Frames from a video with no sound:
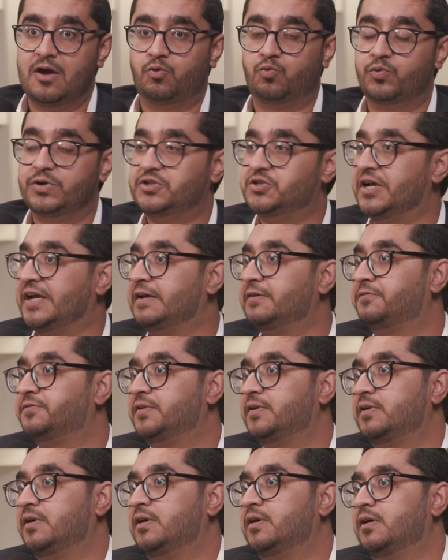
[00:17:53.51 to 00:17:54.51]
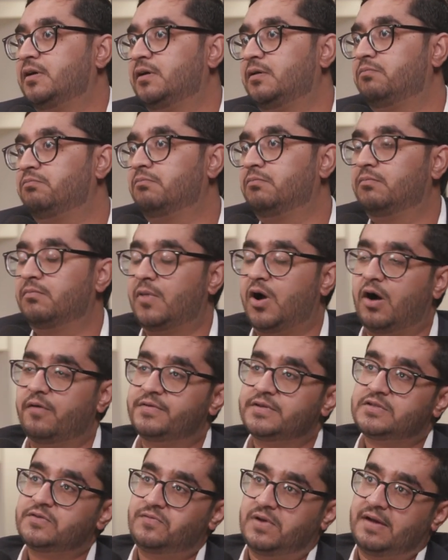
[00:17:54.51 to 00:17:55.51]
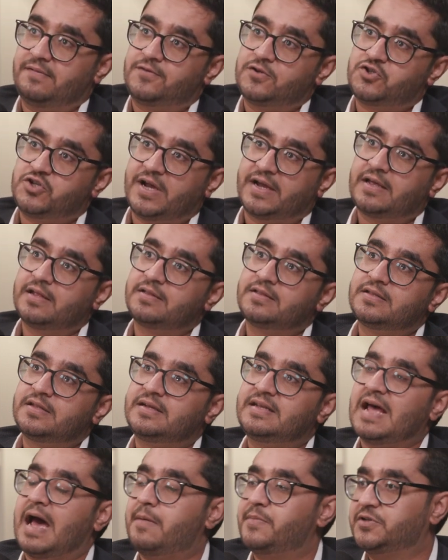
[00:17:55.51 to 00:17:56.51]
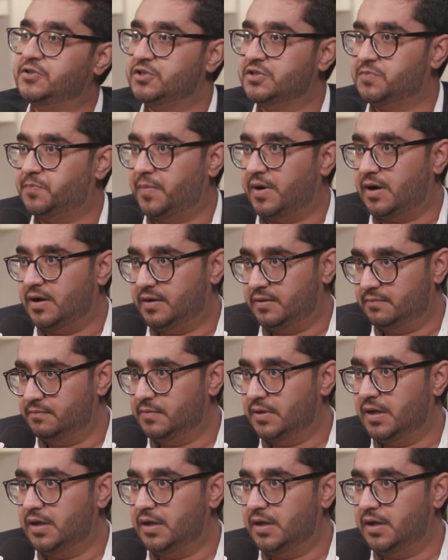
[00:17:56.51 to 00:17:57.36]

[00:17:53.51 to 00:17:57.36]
We check if there are, obviously we have to check in the damages part.